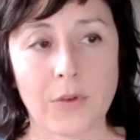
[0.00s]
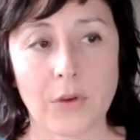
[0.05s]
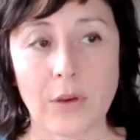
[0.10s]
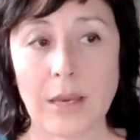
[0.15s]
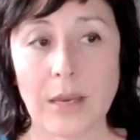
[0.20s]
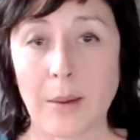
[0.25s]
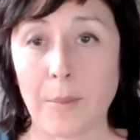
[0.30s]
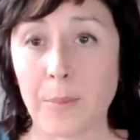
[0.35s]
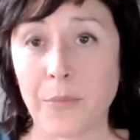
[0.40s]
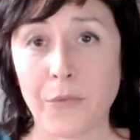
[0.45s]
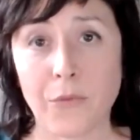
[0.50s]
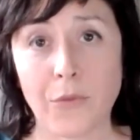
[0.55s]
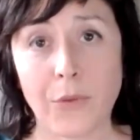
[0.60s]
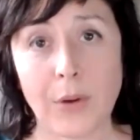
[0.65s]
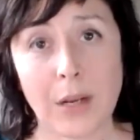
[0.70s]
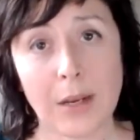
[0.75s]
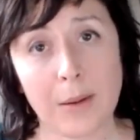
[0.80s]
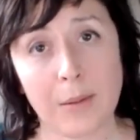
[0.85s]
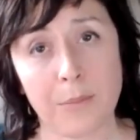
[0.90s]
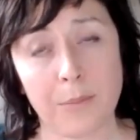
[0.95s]
so yeah,
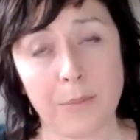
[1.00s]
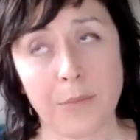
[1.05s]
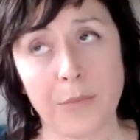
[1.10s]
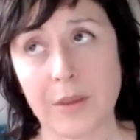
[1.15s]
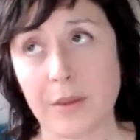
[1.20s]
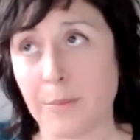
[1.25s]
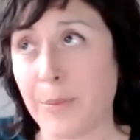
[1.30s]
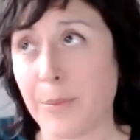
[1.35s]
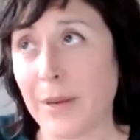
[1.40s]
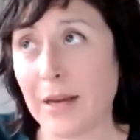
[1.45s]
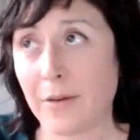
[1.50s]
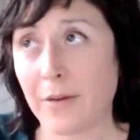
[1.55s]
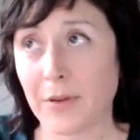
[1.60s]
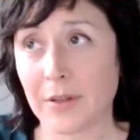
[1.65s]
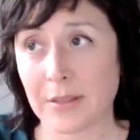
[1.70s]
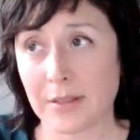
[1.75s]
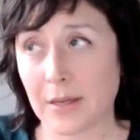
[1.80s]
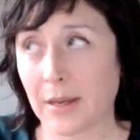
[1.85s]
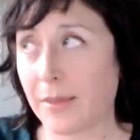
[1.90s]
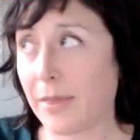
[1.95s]
really the
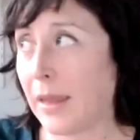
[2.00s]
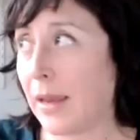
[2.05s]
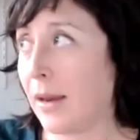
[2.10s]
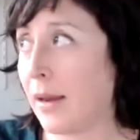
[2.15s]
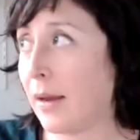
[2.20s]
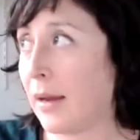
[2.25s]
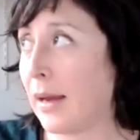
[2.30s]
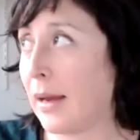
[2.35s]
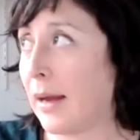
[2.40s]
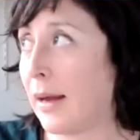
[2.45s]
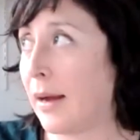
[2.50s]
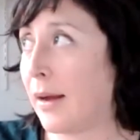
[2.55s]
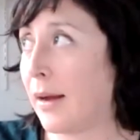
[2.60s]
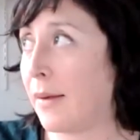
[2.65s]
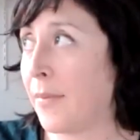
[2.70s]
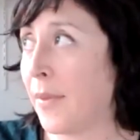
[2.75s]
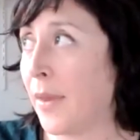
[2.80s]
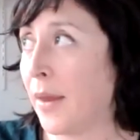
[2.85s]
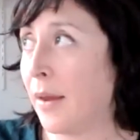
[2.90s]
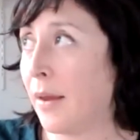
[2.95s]
benefits I think
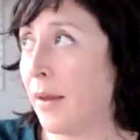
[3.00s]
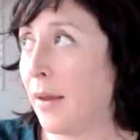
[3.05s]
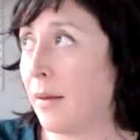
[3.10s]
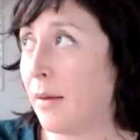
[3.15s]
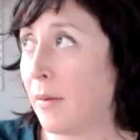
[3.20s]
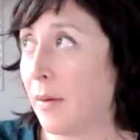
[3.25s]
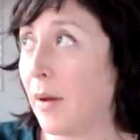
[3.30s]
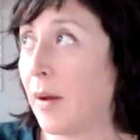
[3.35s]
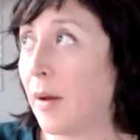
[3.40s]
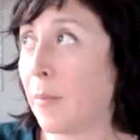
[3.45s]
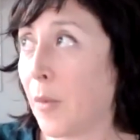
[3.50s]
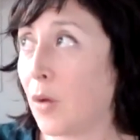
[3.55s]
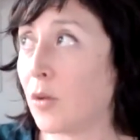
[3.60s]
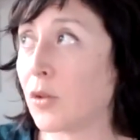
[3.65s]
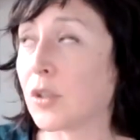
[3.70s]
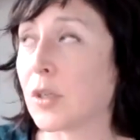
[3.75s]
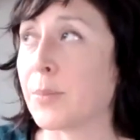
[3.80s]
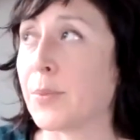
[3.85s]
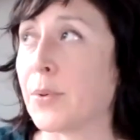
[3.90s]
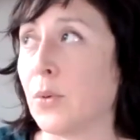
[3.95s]
are a
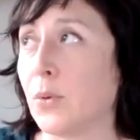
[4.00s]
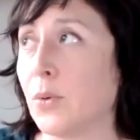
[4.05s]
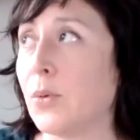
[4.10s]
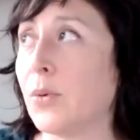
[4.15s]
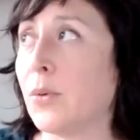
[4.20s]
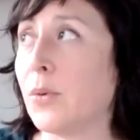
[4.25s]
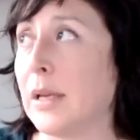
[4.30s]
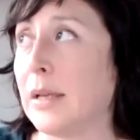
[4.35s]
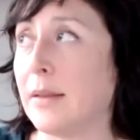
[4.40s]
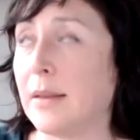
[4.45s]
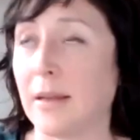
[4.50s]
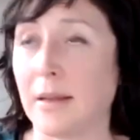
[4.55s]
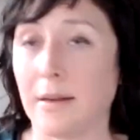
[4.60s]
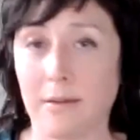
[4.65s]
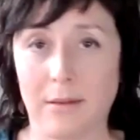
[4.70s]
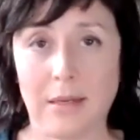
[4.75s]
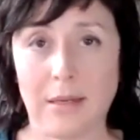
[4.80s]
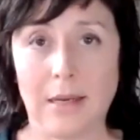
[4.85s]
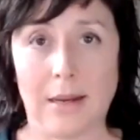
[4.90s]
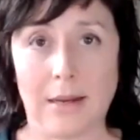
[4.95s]
multiple in that,
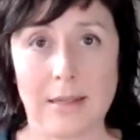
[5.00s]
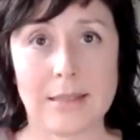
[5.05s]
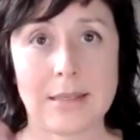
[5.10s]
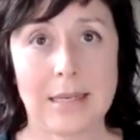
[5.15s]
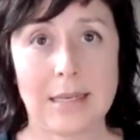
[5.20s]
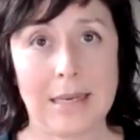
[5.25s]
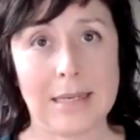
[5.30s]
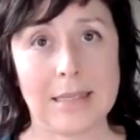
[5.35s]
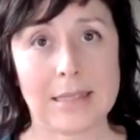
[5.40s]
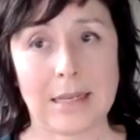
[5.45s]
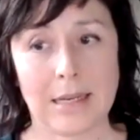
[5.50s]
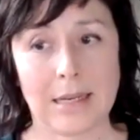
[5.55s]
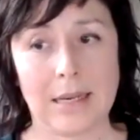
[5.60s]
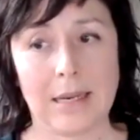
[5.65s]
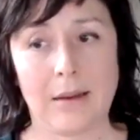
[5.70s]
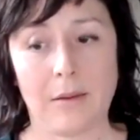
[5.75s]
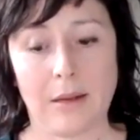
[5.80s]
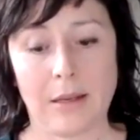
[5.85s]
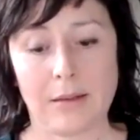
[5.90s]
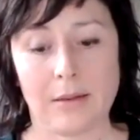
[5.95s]
yeah, it's
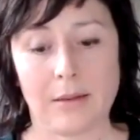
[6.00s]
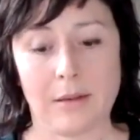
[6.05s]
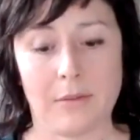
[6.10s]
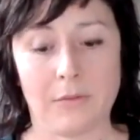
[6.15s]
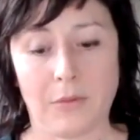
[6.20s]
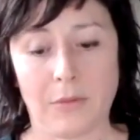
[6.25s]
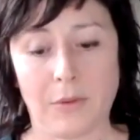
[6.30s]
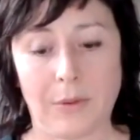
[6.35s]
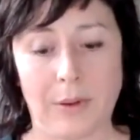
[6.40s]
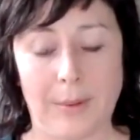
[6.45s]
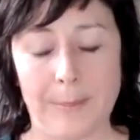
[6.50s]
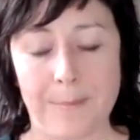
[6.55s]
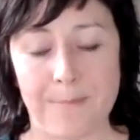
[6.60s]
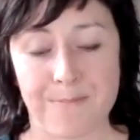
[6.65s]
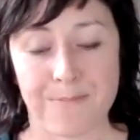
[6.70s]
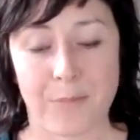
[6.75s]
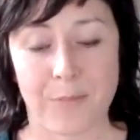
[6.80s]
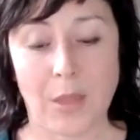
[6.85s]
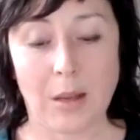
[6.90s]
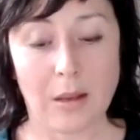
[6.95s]
easily at,
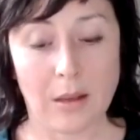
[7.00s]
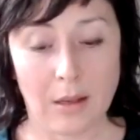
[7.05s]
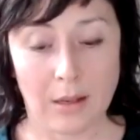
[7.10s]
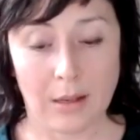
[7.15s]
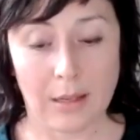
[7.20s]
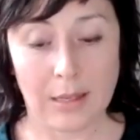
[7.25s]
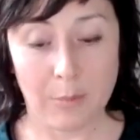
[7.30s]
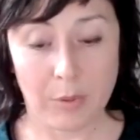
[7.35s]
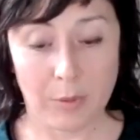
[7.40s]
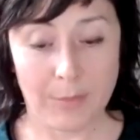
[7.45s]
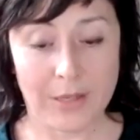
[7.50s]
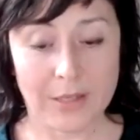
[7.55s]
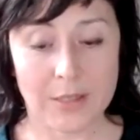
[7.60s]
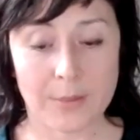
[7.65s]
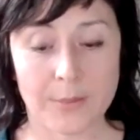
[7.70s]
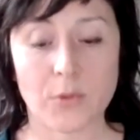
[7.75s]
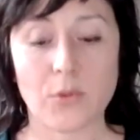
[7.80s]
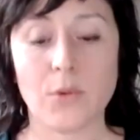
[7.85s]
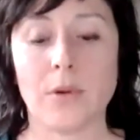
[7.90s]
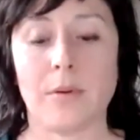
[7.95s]
um, uh,
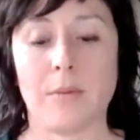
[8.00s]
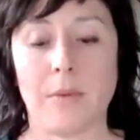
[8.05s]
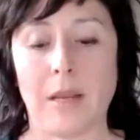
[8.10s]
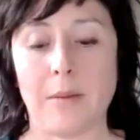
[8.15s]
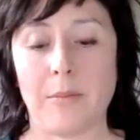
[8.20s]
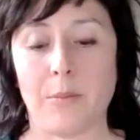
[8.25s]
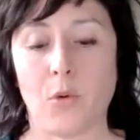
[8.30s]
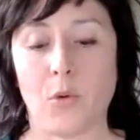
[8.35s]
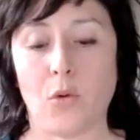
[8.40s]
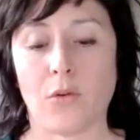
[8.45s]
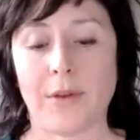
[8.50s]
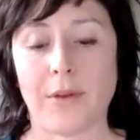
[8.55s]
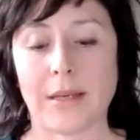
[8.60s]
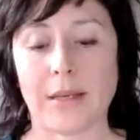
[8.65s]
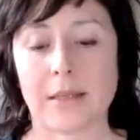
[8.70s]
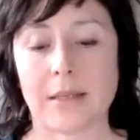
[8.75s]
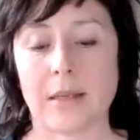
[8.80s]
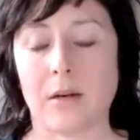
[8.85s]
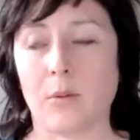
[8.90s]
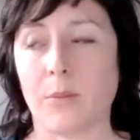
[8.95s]
implementable and, and more a
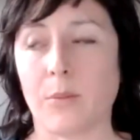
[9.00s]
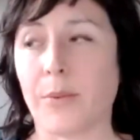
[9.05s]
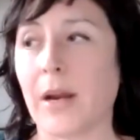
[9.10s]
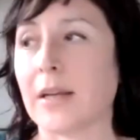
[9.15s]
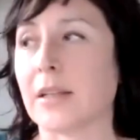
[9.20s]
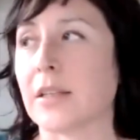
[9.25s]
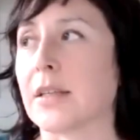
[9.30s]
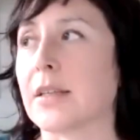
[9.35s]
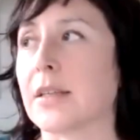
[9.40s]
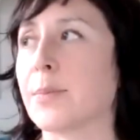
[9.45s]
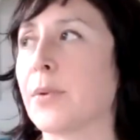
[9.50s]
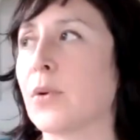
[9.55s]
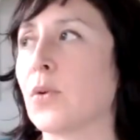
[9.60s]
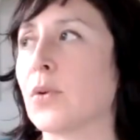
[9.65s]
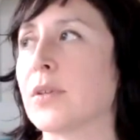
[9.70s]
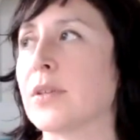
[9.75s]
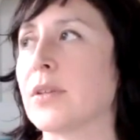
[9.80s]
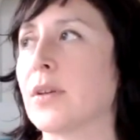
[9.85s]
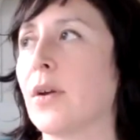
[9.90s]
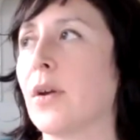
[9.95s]
flexible practice, but
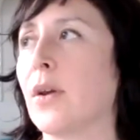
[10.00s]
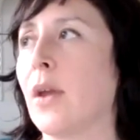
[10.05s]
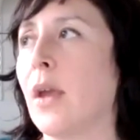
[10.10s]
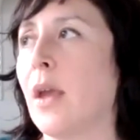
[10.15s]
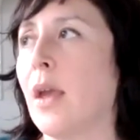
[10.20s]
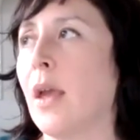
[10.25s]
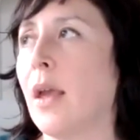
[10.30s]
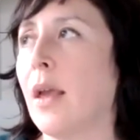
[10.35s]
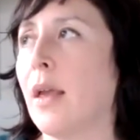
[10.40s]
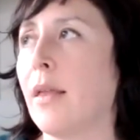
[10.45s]
also,